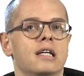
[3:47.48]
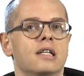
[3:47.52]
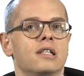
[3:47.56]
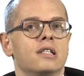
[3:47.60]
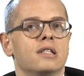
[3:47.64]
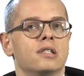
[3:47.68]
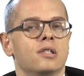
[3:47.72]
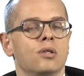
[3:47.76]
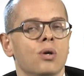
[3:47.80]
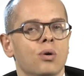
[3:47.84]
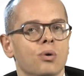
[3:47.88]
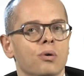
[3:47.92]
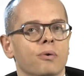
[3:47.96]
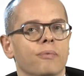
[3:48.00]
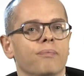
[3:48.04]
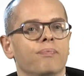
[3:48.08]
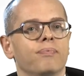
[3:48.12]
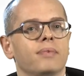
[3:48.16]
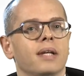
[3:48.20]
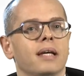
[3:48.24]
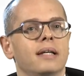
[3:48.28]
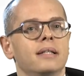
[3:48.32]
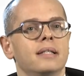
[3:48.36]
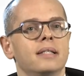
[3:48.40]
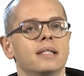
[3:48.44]
So
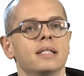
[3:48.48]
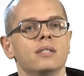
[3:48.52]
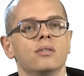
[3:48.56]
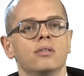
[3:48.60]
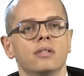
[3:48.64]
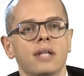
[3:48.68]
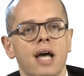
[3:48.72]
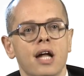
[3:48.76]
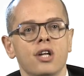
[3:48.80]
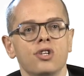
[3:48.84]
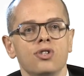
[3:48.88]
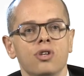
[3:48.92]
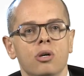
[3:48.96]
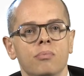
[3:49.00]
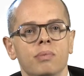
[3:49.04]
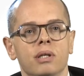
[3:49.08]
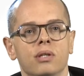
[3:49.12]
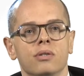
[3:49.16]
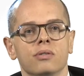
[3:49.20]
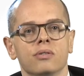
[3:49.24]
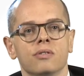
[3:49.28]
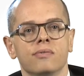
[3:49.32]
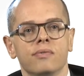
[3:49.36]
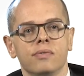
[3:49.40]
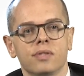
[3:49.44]
this is a danger
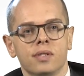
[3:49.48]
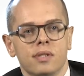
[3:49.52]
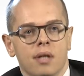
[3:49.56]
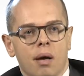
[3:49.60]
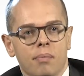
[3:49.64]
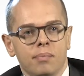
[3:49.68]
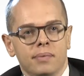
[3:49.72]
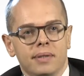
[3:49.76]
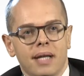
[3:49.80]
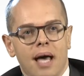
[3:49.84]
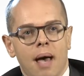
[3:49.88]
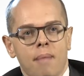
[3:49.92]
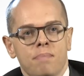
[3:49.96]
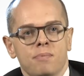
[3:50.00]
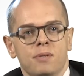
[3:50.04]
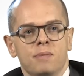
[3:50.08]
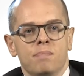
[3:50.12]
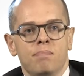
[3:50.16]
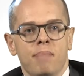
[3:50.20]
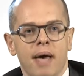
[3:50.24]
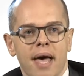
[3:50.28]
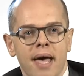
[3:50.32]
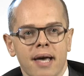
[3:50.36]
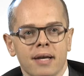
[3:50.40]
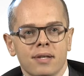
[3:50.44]
because sometimes
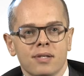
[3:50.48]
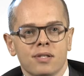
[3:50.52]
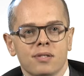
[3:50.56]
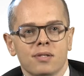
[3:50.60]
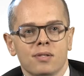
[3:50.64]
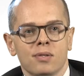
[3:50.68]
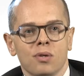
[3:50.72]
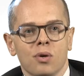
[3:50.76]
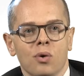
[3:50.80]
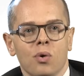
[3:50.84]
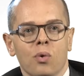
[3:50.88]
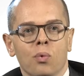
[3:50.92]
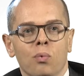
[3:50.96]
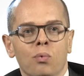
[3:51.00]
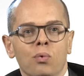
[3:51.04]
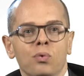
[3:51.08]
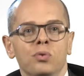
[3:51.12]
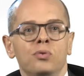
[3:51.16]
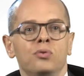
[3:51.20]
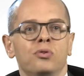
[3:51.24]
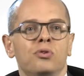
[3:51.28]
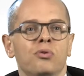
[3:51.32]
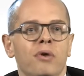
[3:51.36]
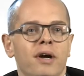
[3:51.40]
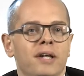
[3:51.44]
banks
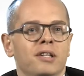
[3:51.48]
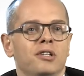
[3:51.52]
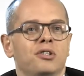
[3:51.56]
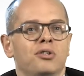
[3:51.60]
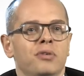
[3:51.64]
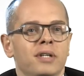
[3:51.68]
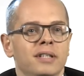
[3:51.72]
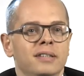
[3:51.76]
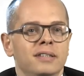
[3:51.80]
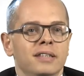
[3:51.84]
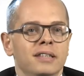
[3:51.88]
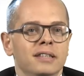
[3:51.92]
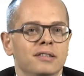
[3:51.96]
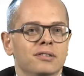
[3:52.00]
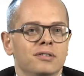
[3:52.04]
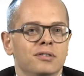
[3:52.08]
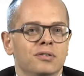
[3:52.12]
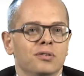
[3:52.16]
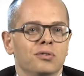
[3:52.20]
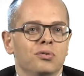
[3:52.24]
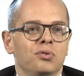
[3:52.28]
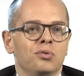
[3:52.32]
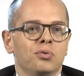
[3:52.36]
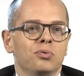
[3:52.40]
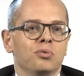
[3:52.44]
would grant credit
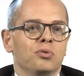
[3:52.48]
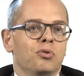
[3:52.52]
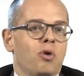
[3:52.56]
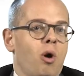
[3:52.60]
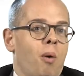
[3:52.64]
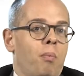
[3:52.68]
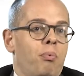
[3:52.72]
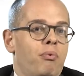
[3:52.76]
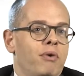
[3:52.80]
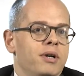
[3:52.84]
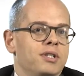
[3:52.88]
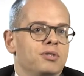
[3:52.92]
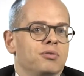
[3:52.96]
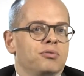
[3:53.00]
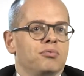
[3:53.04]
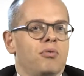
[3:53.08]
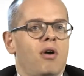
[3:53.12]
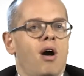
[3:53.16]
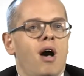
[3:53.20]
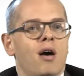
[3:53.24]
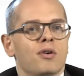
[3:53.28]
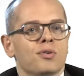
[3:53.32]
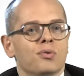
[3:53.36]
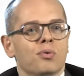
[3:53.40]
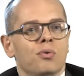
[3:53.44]
to corporates or to
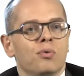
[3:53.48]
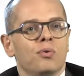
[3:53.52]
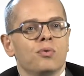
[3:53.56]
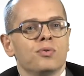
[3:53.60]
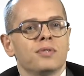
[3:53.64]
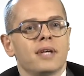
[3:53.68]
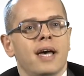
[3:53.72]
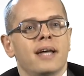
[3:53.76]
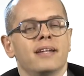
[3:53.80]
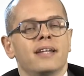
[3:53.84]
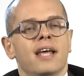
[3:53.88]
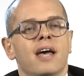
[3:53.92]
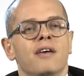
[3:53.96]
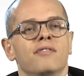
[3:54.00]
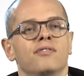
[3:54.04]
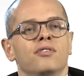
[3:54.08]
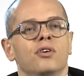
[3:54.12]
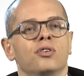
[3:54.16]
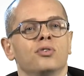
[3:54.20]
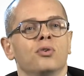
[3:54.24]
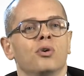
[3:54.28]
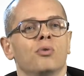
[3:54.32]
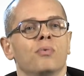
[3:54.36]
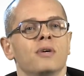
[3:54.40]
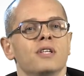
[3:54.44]
households, and they have
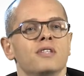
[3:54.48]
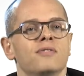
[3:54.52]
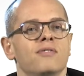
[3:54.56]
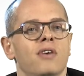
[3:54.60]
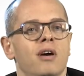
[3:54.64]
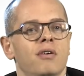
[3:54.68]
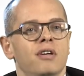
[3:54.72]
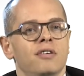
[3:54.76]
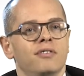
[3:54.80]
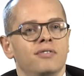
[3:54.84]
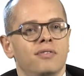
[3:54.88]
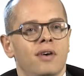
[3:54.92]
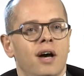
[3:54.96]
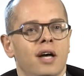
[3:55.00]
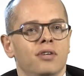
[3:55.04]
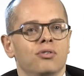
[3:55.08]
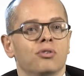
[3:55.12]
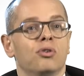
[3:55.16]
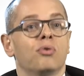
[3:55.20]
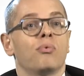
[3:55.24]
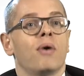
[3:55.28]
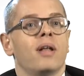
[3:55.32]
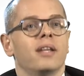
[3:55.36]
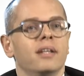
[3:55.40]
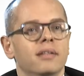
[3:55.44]
not always verified
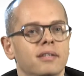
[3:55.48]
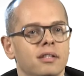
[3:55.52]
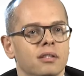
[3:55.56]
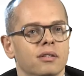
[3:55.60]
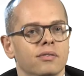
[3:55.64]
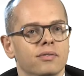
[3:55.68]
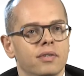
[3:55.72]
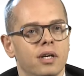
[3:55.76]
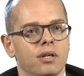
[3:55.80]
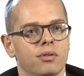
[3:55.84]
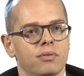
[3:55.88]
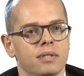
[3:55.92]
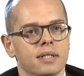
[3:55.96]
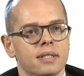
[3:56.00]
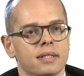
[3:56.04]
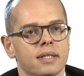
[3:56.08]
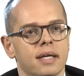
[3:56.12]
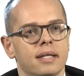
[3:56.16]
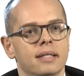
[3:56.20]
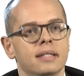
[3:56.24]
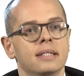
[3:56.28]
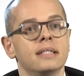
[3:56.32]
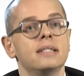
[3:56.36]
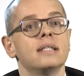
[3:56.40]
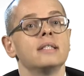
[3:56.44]
the quality of their risk.
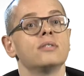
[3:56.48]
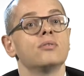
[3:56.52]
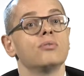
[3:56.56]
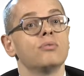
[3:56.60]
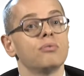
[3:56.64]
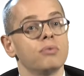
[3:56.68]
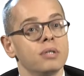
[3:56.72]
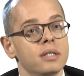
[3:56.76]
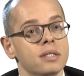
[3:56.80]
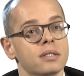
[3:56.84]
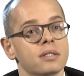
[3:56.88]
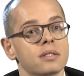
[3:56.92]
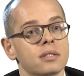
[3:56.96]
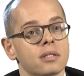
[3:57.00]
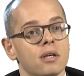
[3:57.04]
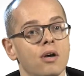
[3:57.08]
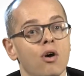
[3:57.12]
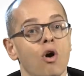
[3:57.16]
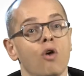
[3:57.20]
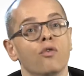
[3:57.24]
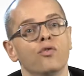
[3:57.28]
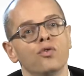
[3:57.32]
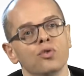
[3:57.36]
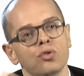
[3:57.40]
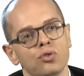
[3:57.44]
And this is a risk,
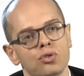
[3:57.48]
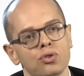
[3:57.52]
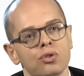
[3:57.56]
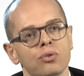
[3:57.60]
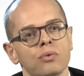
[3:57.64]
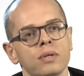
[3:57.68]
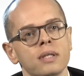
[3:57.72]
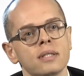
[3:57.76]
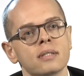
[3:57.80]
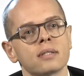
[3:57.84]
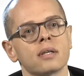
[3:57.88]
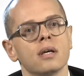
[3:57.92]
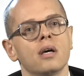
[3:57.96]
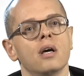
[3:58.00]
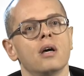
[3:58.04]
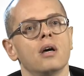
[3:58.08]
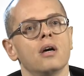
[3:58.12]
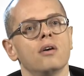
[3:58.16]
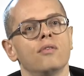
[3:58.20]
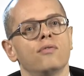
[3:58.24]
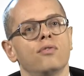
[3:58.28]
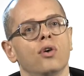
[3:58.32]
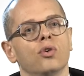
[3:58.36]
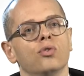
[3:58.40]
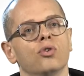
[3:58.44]
a future risk,
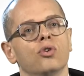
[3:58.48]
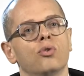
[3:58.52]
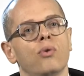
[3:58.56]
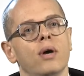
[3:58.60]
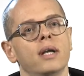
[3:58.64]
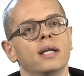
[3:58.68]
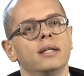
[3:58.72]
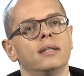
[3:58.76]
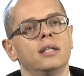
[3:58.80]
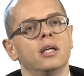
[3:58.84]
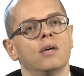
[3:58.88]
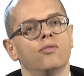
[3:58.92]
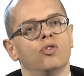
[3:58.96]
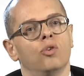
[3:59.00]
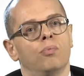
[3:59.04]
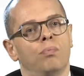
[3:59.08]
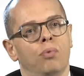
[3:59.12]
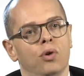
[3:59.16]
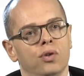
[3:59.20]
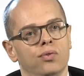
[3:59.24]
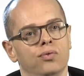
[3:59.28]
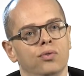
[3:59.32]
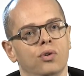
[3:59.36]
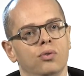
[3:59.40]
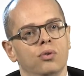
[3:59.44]
for the quality of the
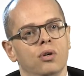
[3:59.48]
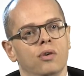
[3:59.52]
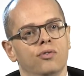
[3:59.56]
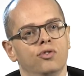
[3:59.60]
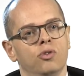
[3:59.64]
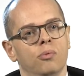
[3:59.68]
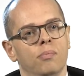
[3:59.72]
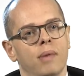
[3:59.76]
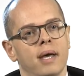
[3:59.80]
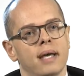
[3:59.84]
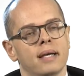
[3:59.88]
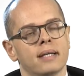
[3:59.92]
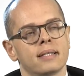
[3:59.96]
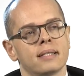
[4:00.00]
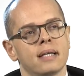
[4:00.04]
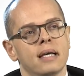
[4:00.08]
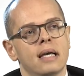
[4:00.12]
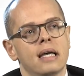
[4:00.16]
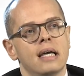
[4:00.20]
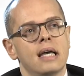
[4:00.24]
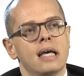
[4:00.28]
portfolio of the banks.